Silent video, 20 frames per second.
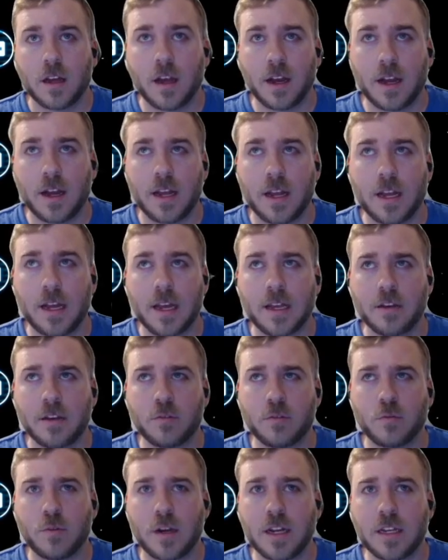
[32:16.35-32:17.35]
And
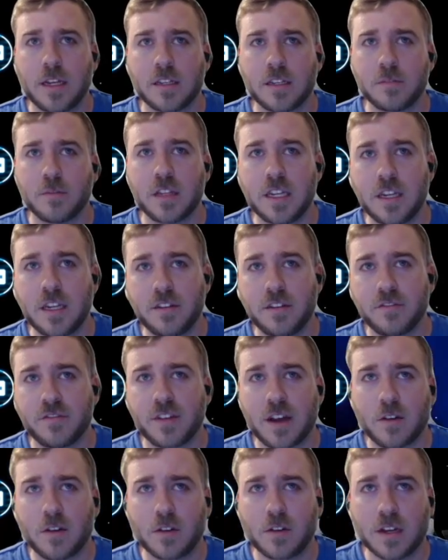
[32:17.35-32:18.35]
Rey's Millennium
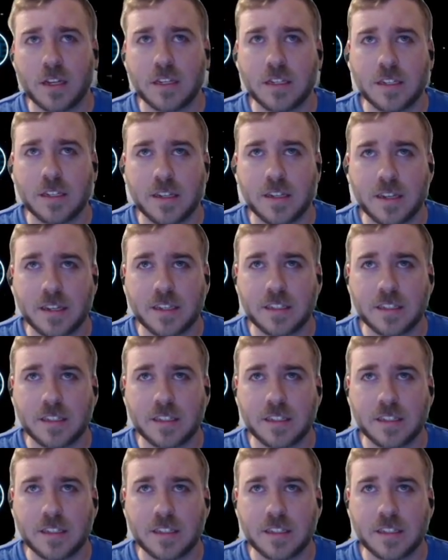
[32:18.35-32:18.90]
Falcon